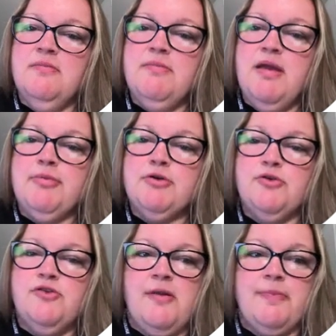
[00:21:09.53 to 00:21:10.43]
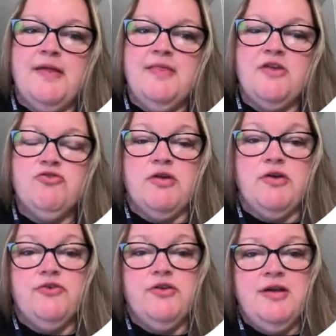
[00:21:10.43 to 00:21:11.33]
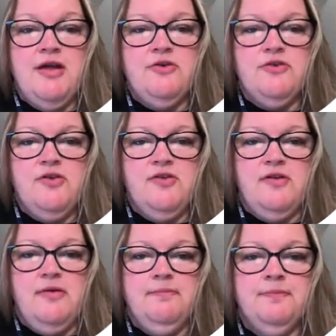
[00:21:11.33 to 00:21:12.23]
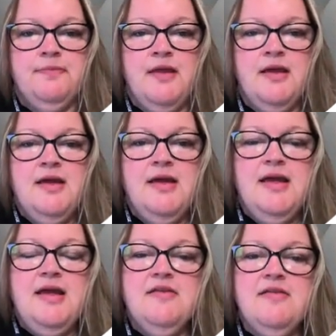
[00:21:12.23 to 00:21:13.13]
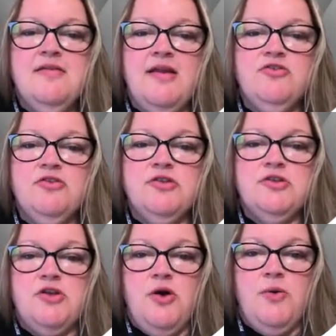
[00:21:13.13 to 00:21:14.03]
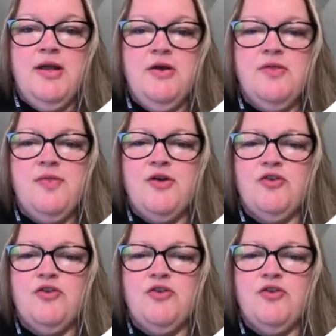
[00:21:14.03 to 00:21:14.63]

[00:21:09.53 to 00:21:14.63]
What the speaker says: may produce something that triggers another system. It is essential to know here that there is